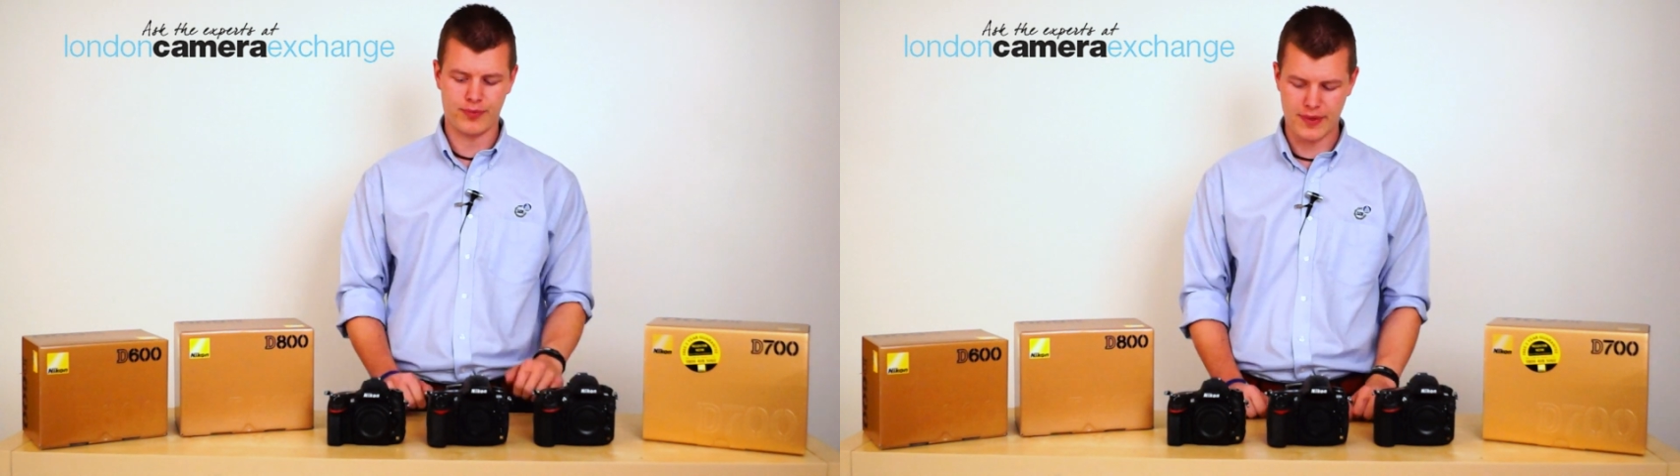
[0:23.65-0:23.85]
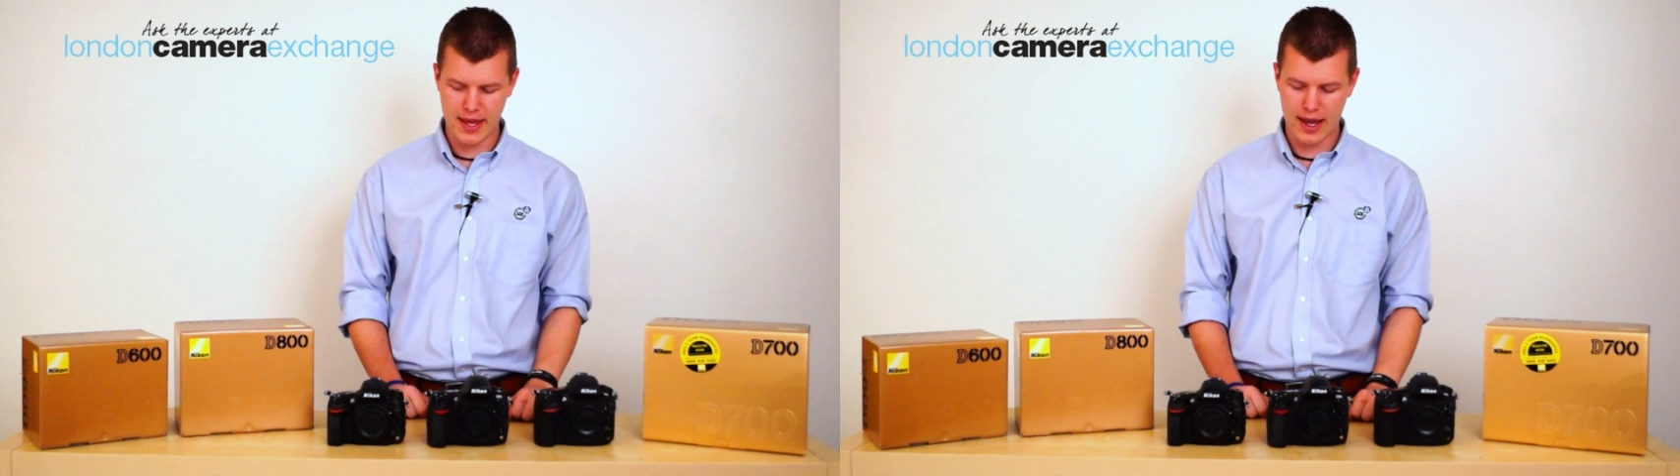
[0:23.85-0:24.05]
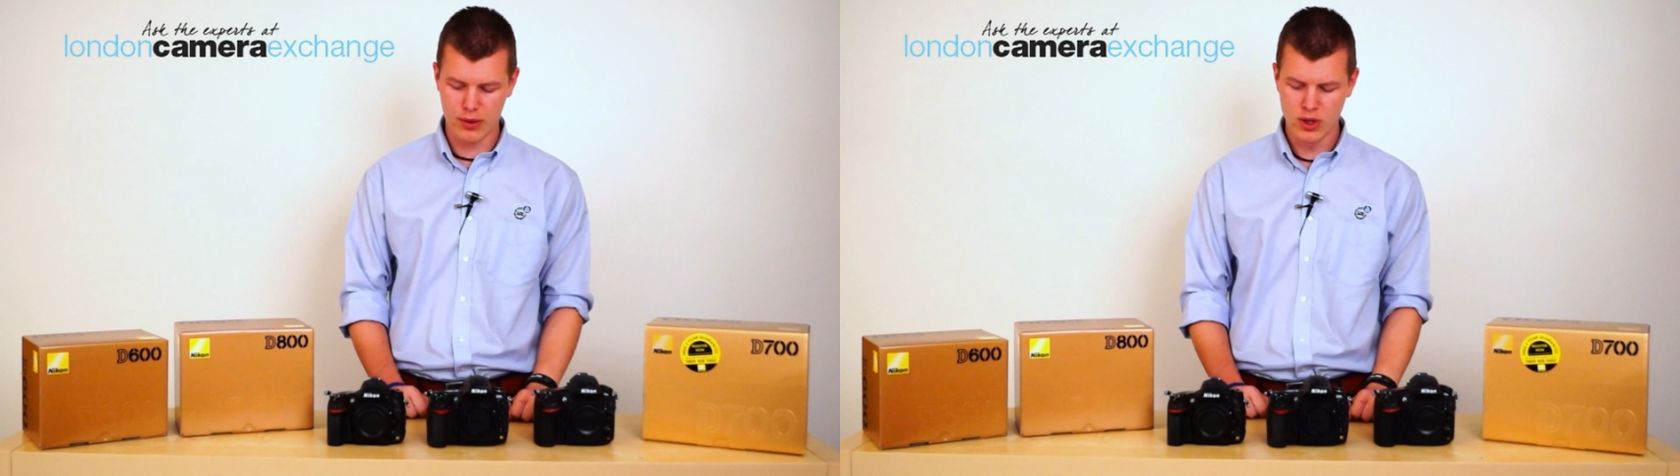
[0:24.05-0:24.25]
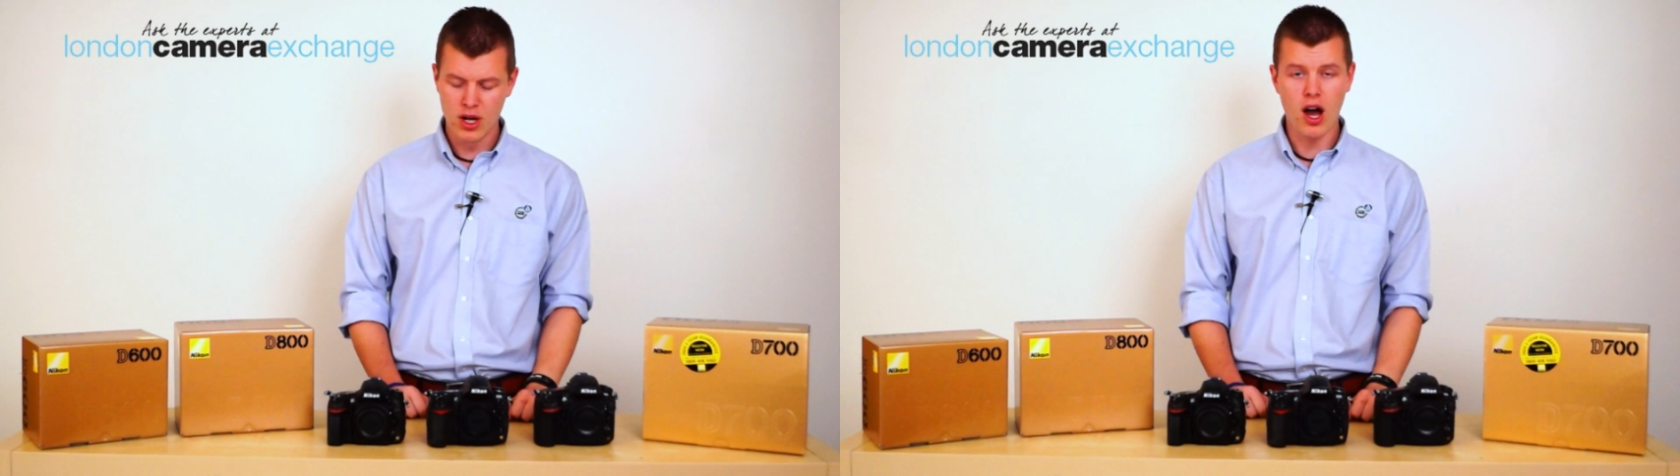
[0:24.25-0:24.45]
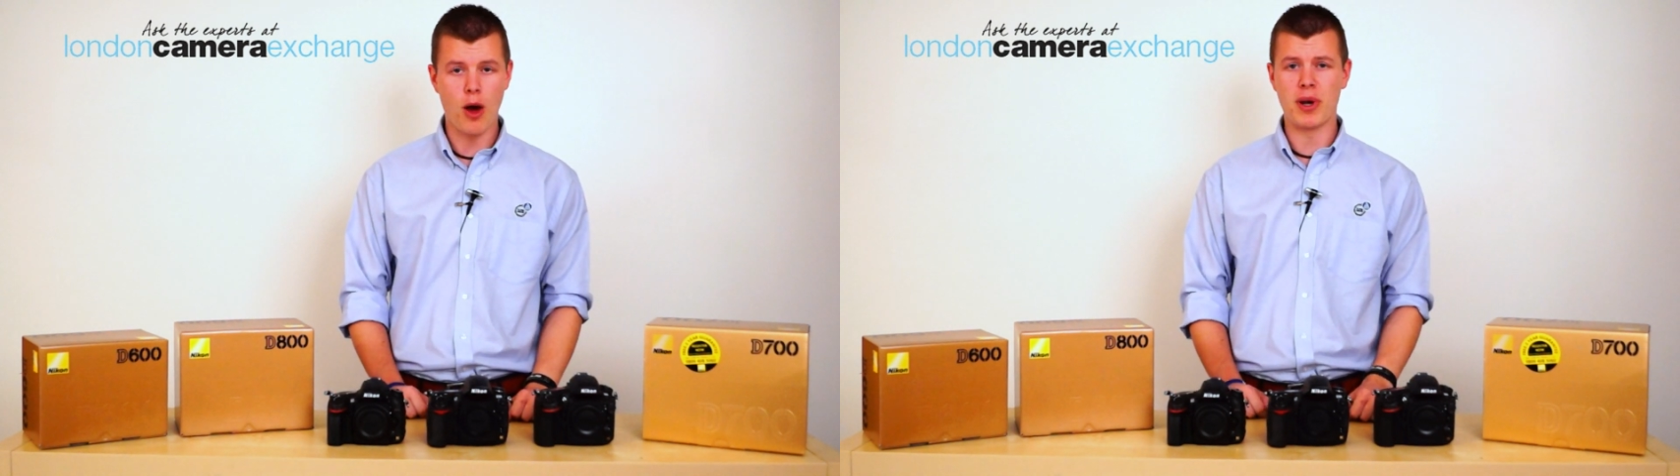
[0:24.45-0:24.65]
Now,
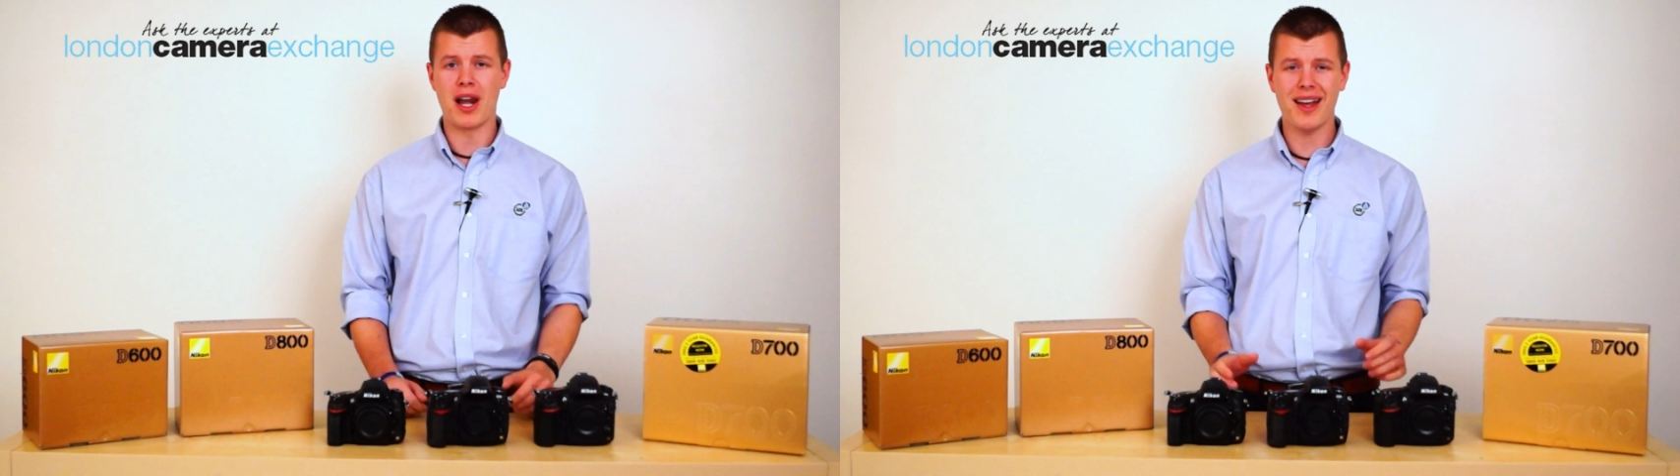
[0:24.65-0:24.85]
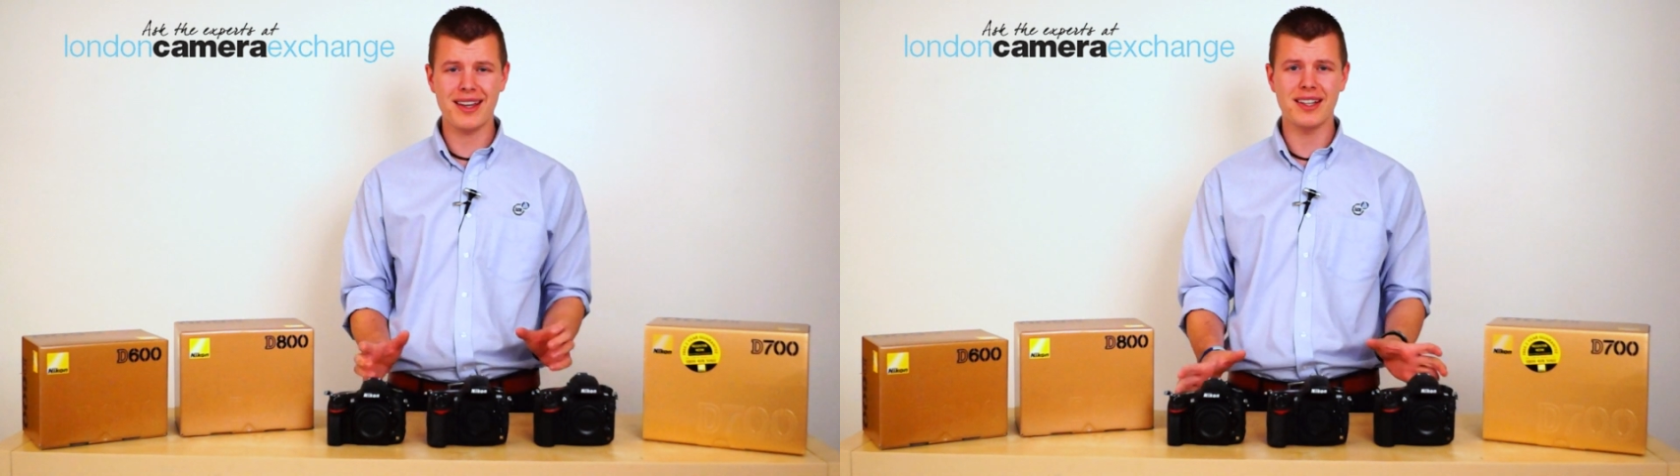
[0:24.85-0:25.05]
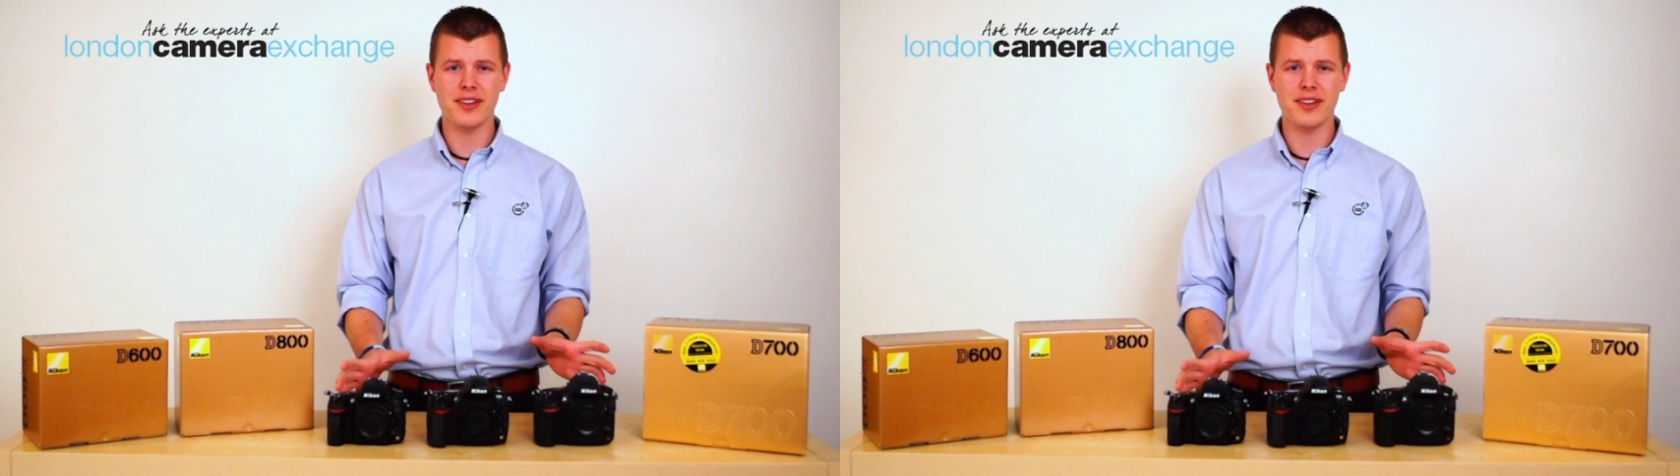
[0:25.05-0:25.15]
I've been lucky